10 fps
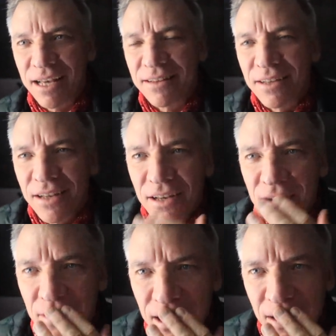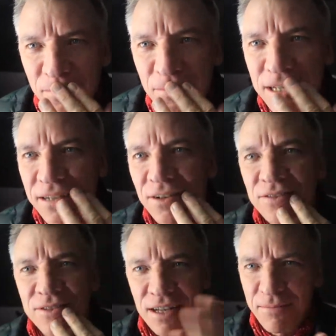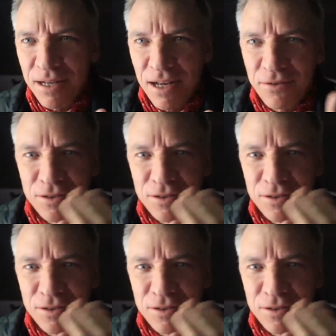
And we can also, I